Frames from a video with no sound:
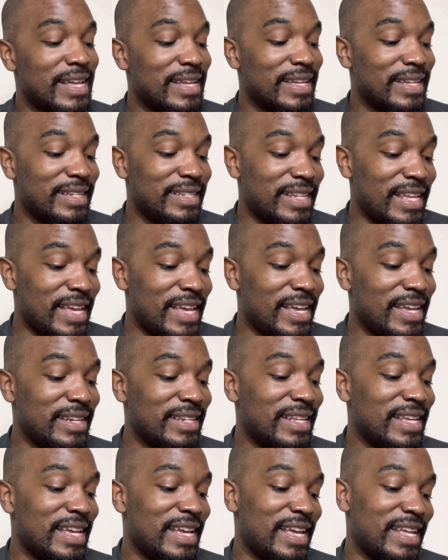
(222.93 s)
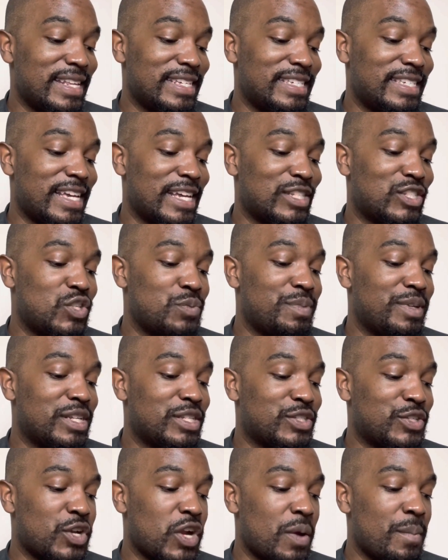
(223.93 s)
then it is yet to be
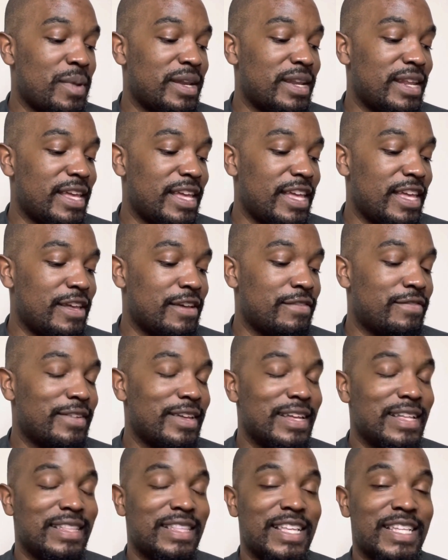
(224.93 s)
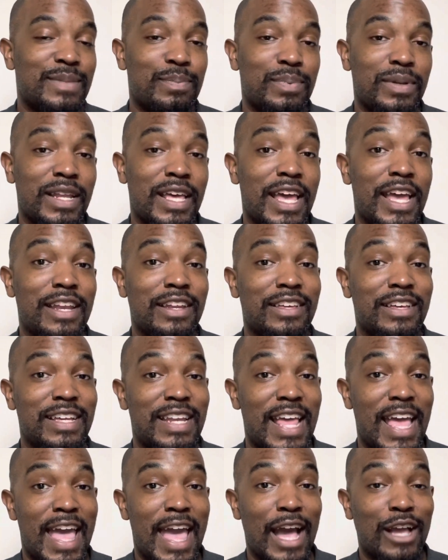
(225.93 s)
determined if this plan
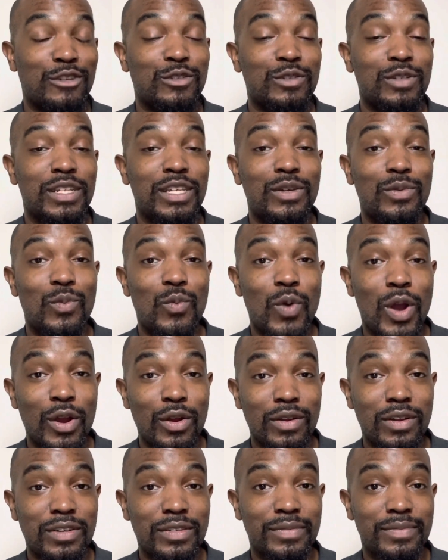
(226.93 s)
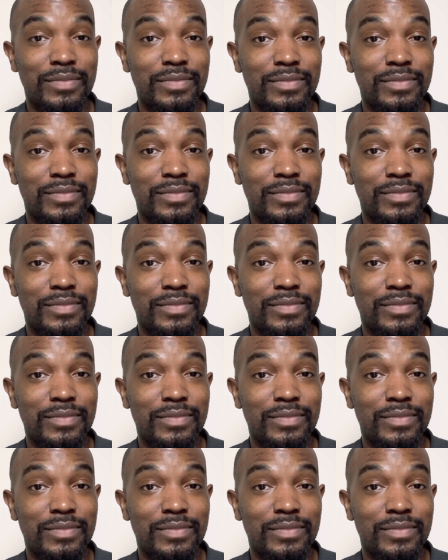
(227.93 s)
could actually work.